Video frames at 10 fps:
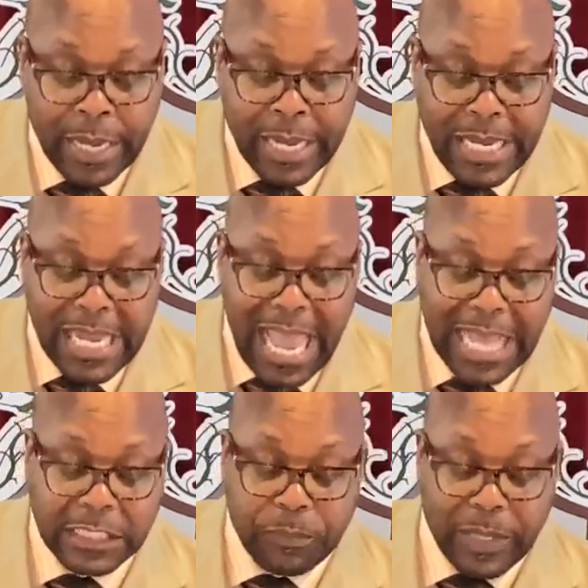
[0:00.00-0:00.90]
he
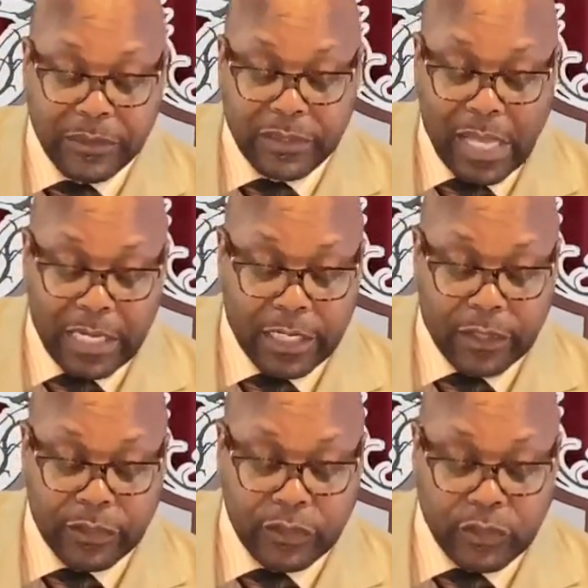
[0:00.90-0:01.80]
has been telling
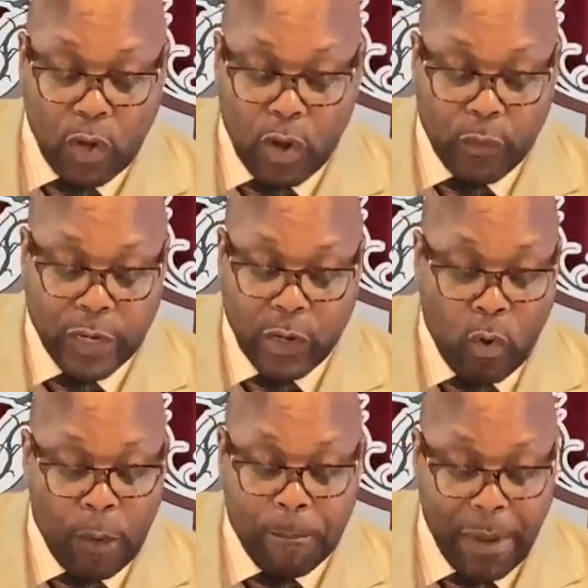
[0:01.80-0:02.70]
a story
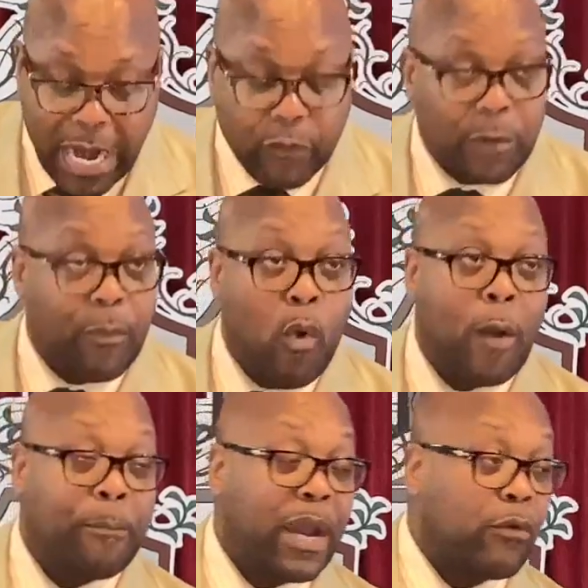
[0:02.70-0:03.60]
or a parable,
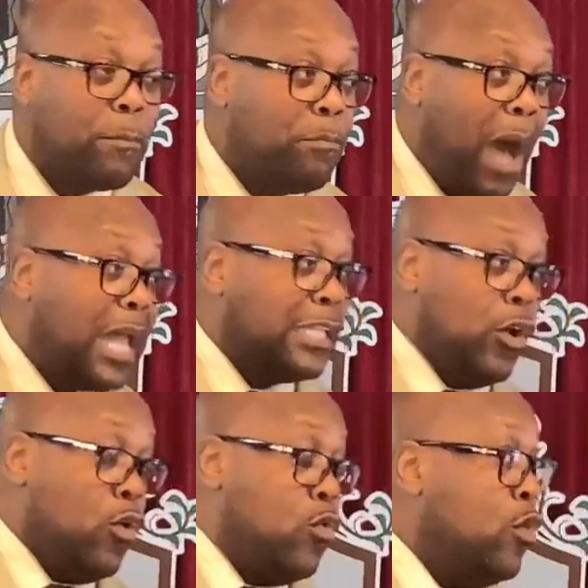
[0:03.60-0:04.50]
or
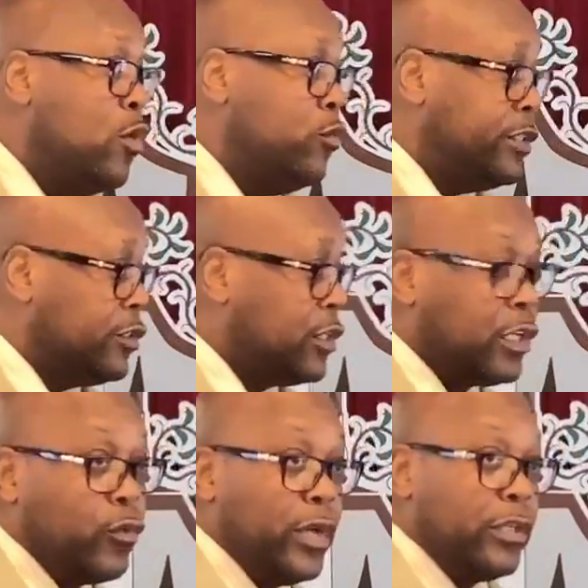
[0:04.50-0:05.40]
parabolo, which is the
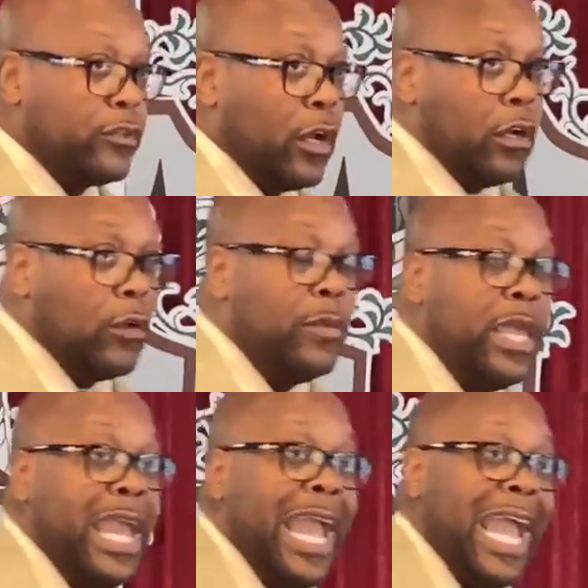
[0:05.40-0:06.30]
Greek term,
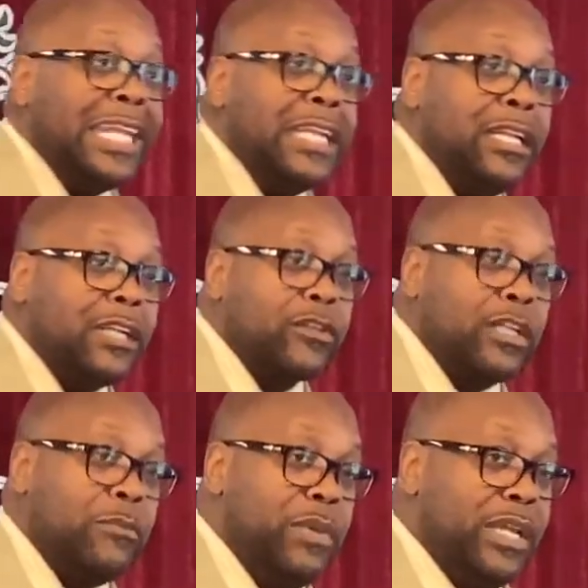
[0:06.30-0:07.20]
and it
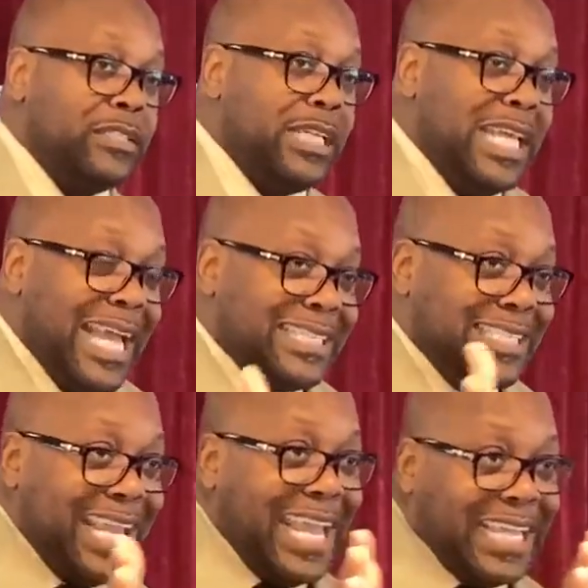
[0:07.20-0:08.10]
literally means he
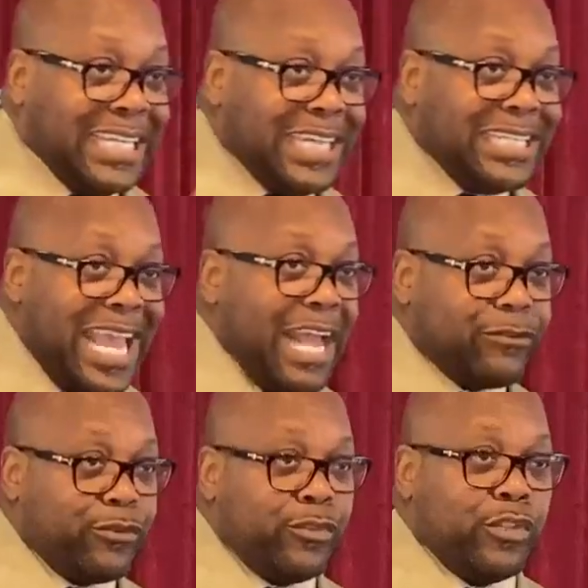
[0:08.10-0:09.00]
has taken a
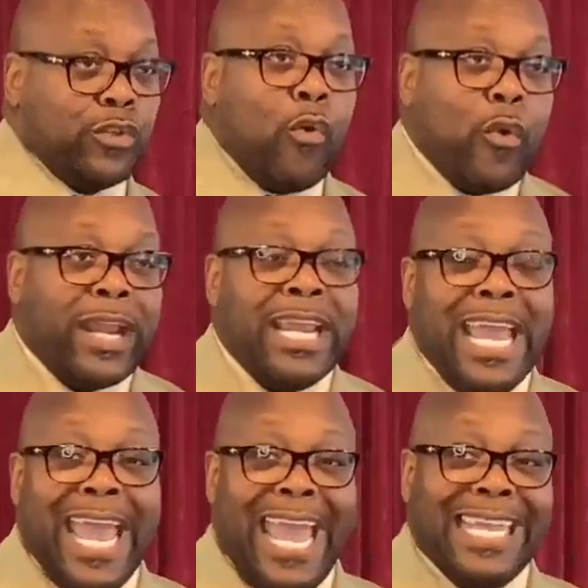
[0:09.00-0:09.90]
natural
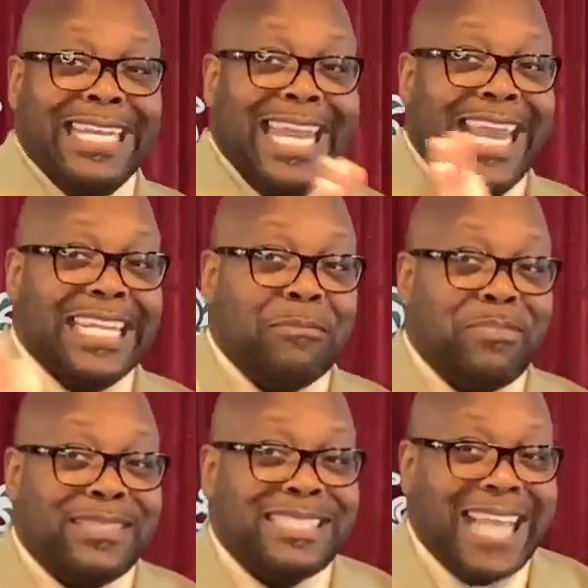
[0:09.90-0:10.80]
story and laid it
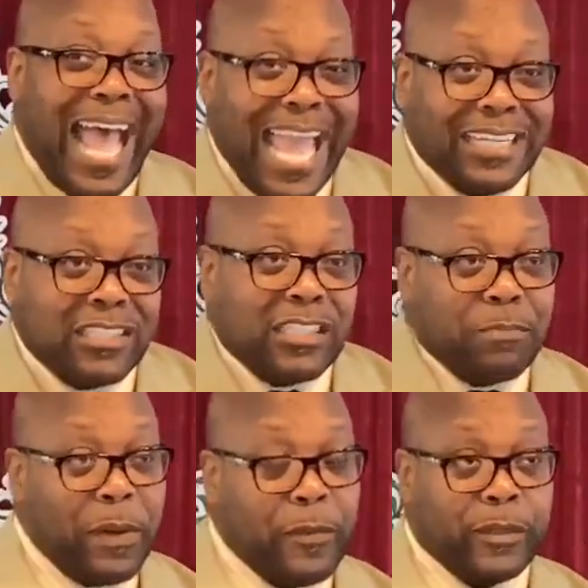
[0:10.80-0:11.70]
beside a
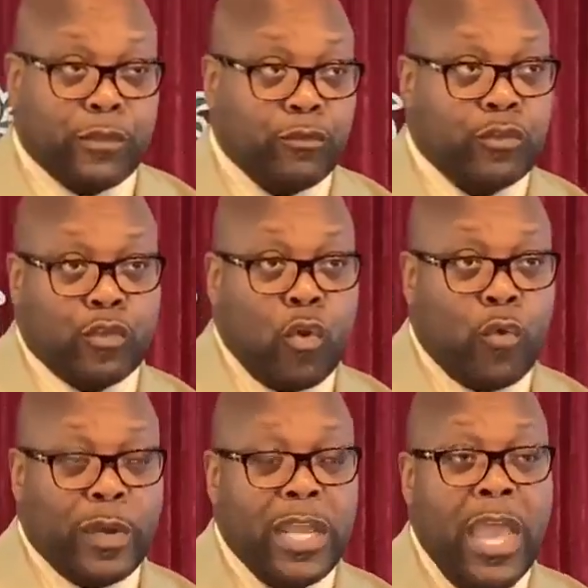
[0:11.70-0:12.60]
spiritual
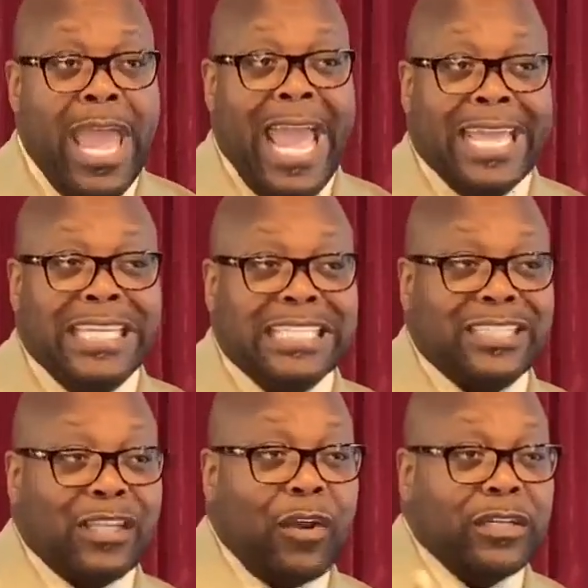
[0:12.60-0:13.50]
story, and he
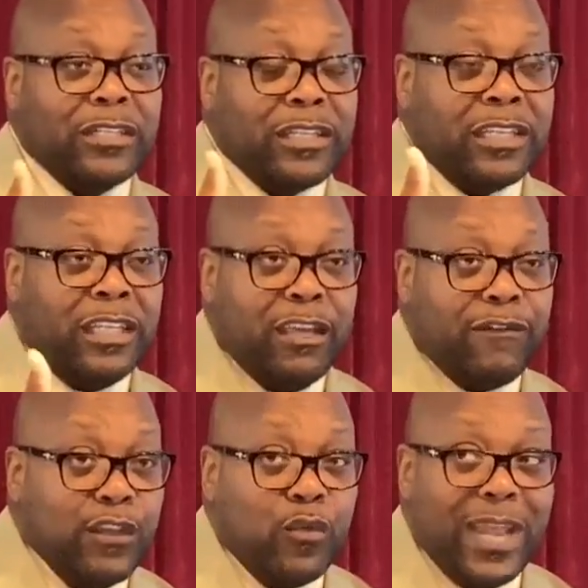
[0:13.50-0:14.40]
started to
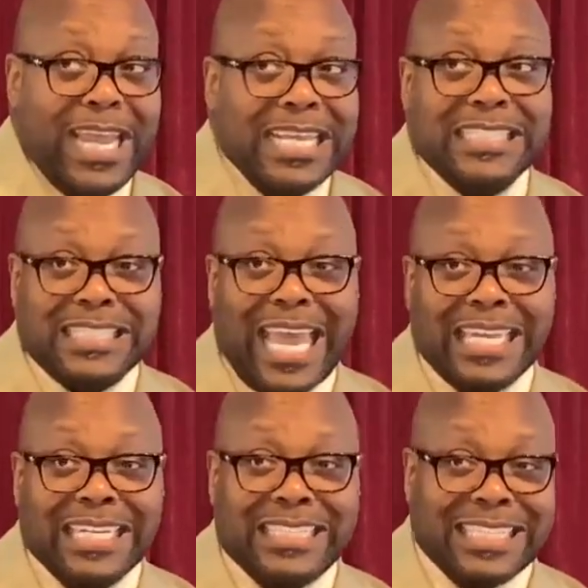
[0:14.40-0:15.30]
give you
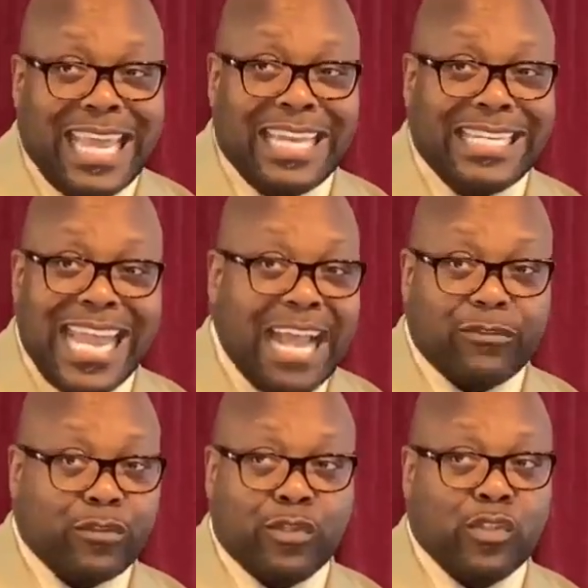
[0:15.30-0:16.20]
insight into that
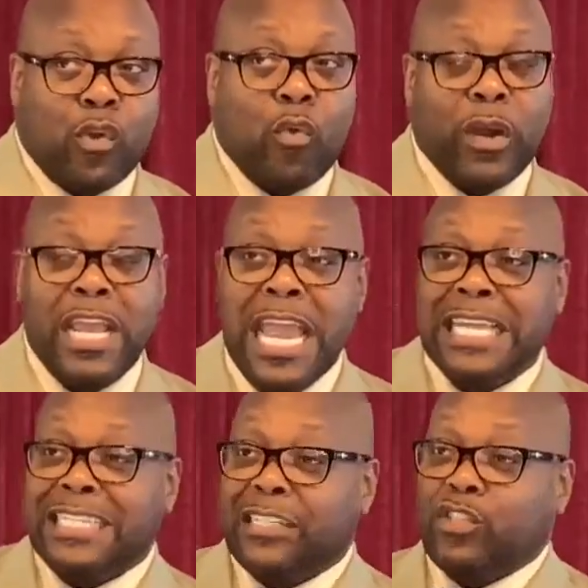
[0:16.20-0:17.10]
natural story
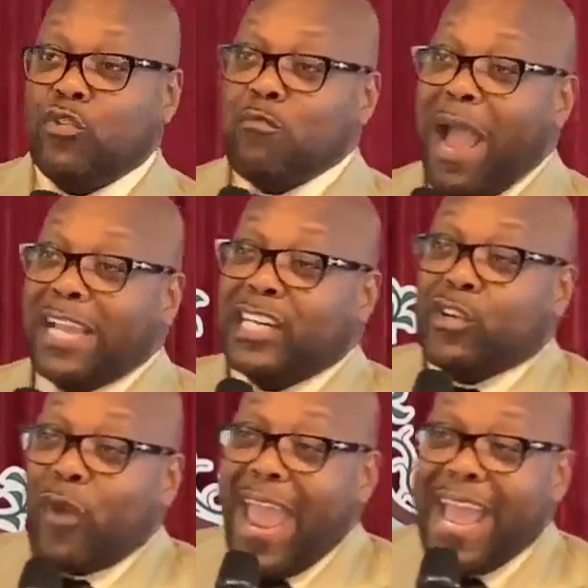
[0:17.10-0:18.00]
that you might
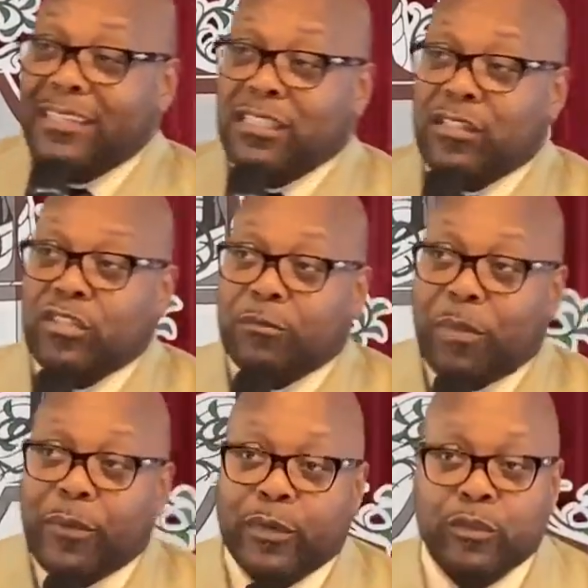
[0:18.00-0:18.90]
grasp the
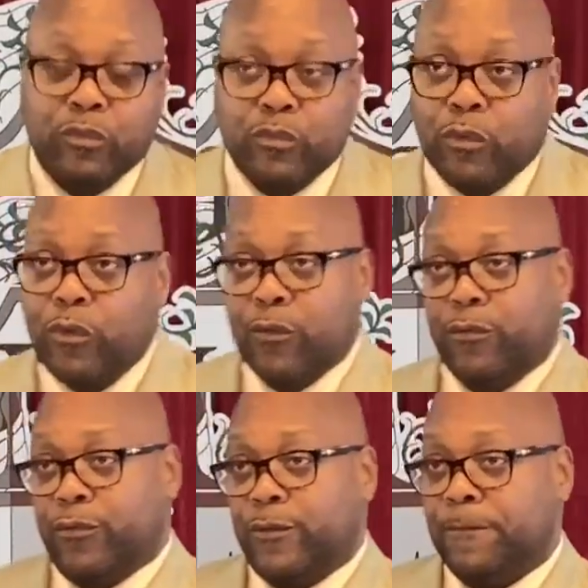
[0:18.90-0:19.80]
spiritual truth.
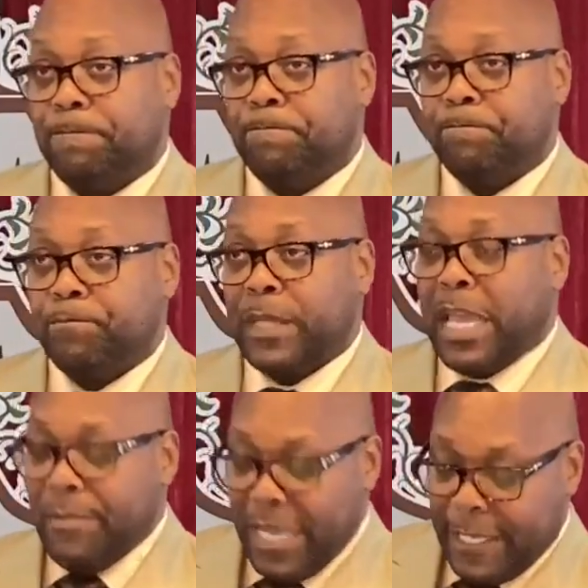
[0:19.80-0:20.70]

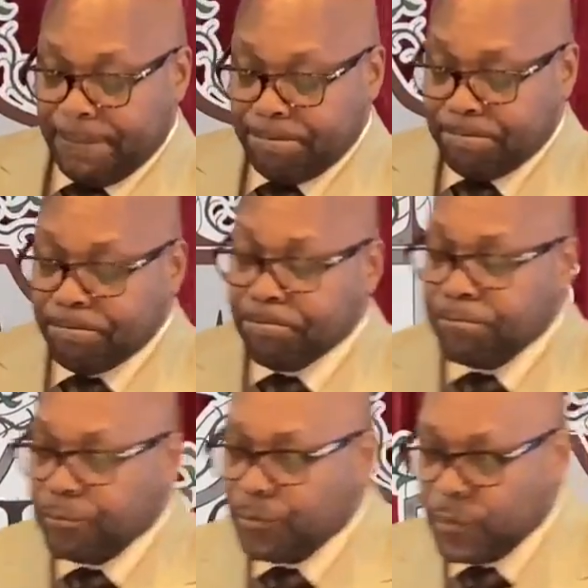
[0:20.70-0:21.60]
Amen?
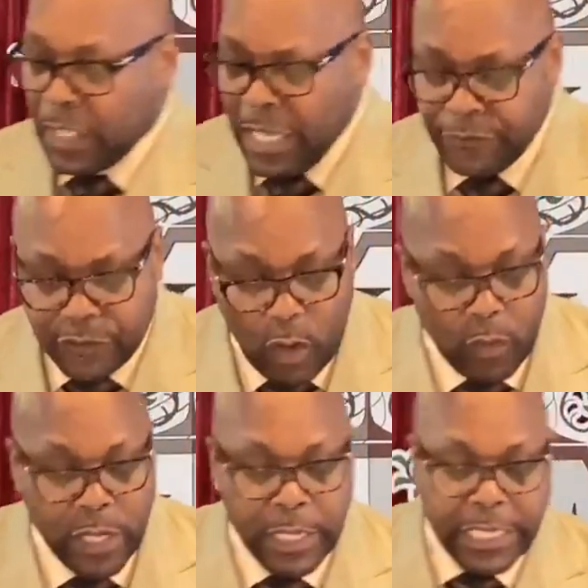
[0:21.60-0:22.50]
And
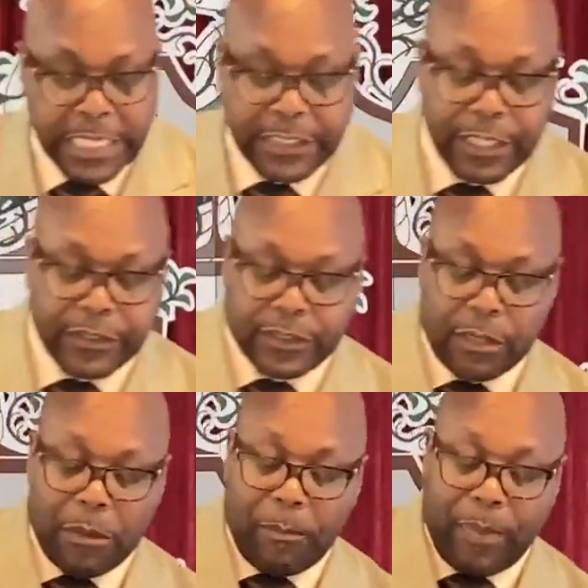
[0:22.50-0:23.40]
so he teaches
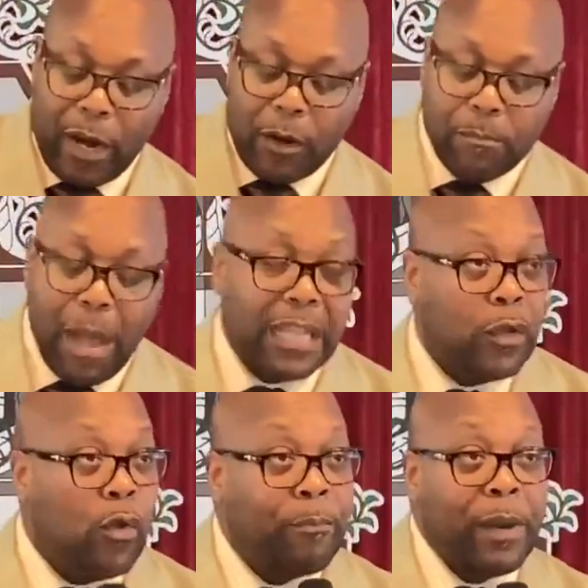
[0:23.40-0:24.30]
them a
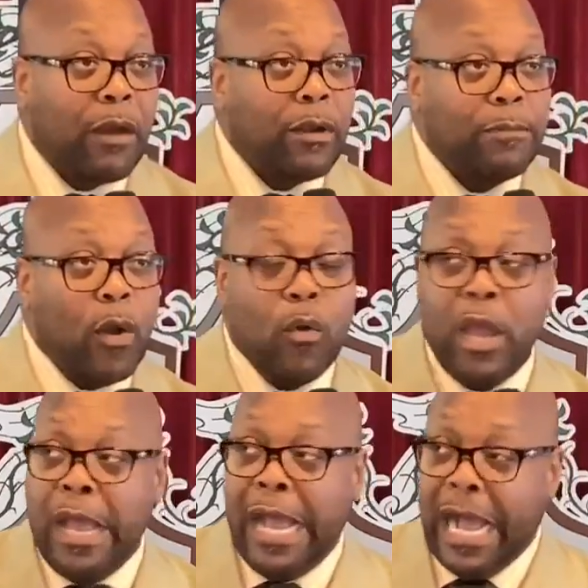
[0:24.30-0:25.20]
parabolo, a
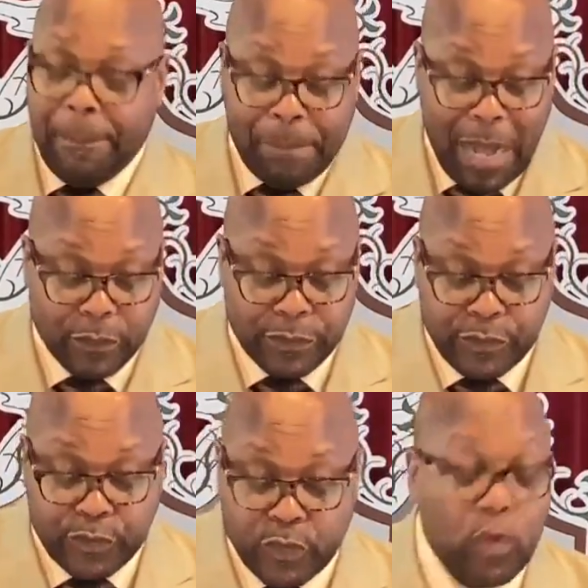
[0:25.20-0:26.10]
parable about a
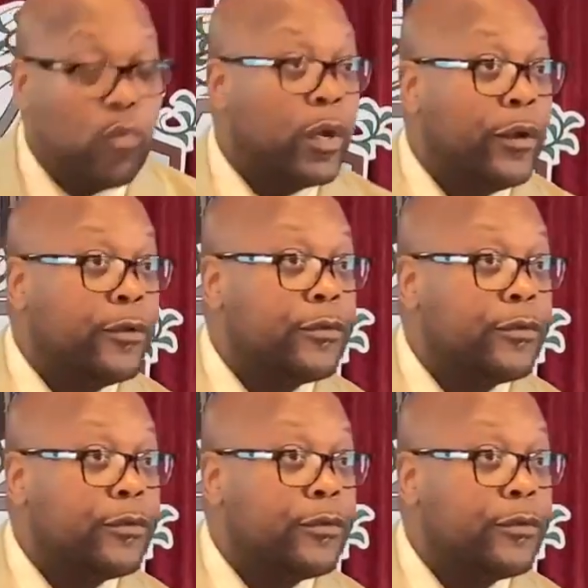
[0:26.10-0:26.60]
steward.